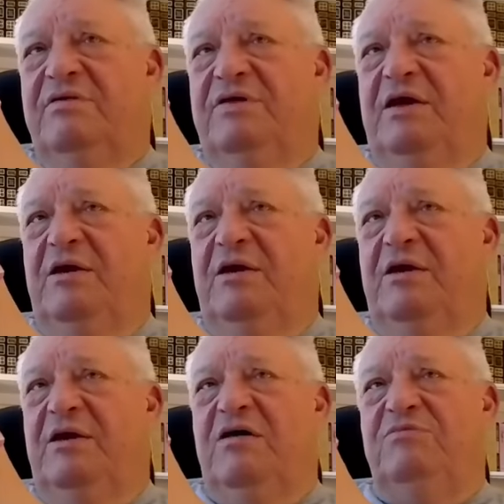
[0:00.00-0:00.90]

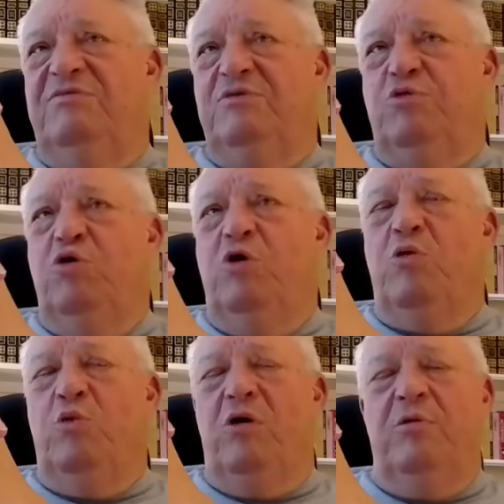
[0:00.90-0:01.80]

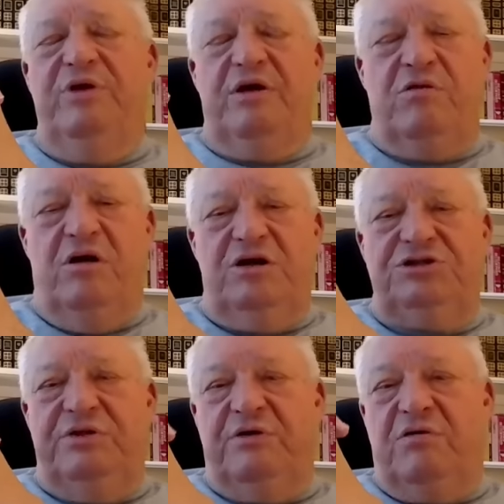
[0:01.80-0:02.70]
worm that
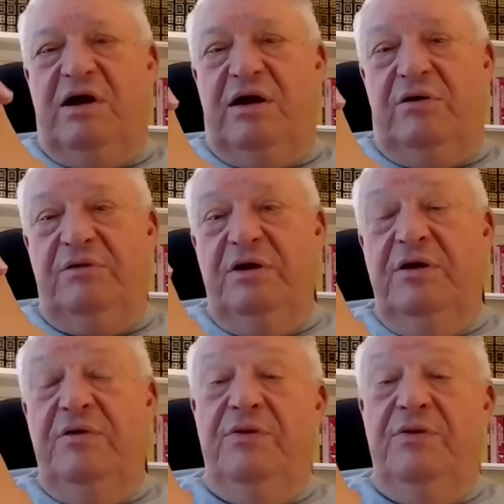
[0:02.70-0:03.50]
crawls on the ground.